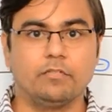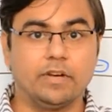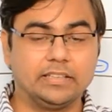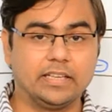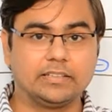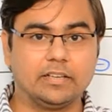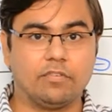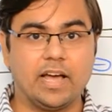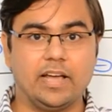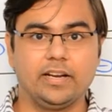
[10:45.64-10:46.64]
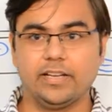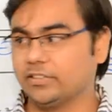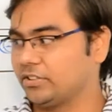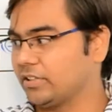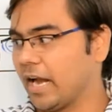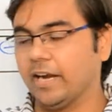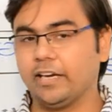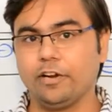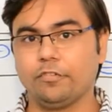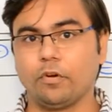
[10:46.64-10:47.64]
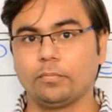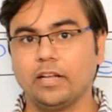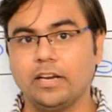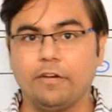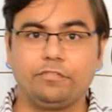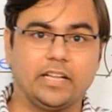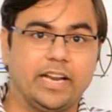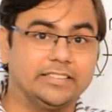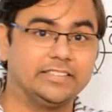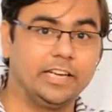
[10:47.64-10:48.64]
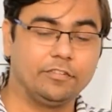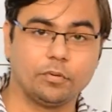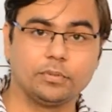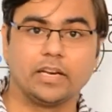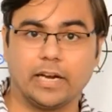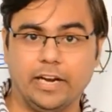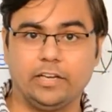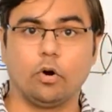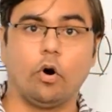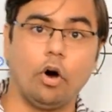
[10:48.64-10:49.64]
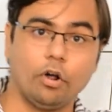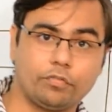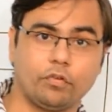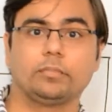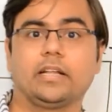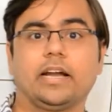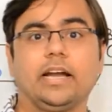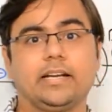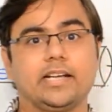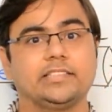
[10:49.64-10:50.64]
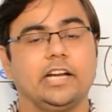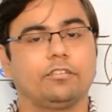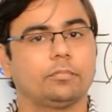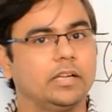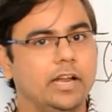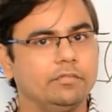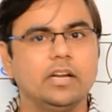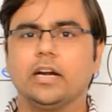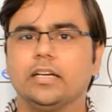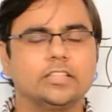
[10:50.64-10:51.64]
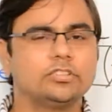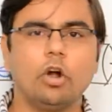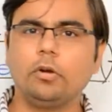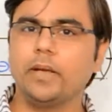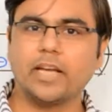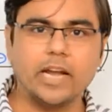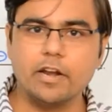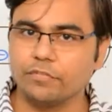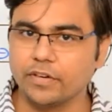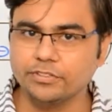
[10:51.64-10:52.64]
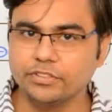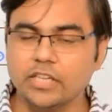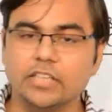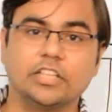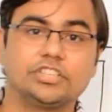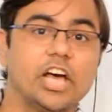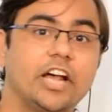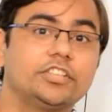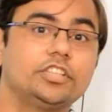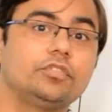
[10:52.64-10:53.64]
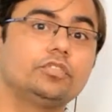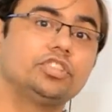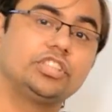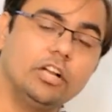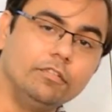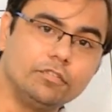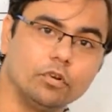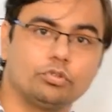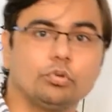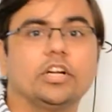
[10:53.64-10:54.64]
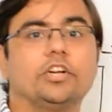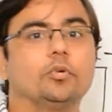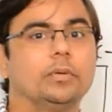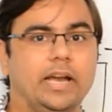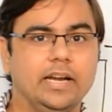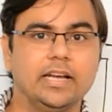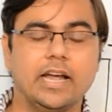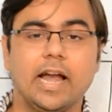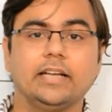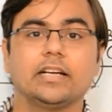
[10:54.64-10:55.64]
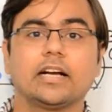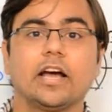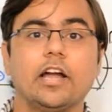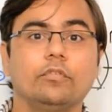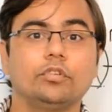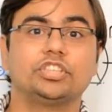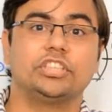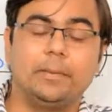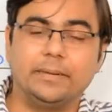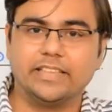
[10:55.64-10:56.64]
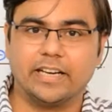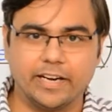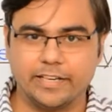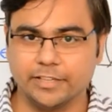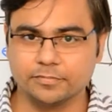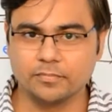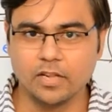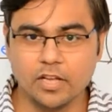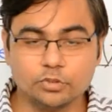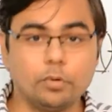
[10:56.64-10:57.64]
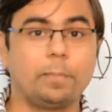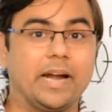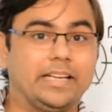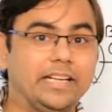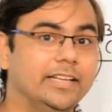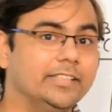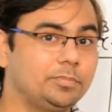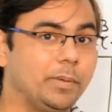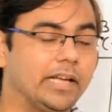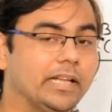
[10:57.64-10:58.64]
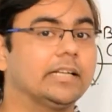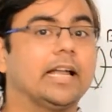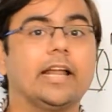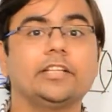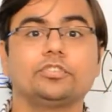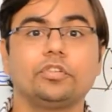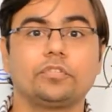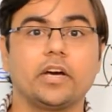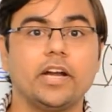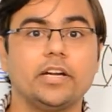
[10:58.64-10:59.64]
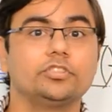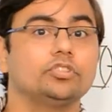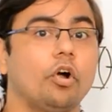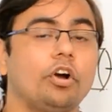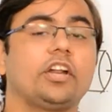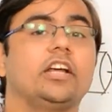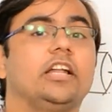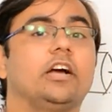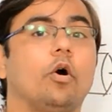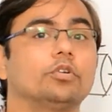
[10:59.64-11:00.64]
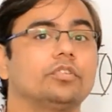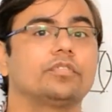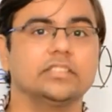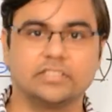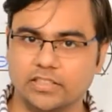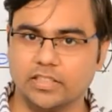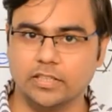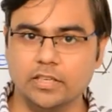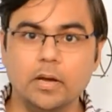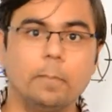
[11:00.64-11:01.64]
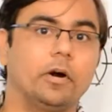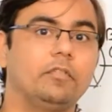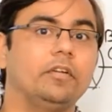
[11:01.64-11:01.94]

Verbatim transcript: Whether the wire is entering from the left and exiting from the right or from the right and exiting from the left does not make any difference. The charges would still flow through the tube light and the current would still be generated. So practically speaking, the direction of current is not really a cause of concern, but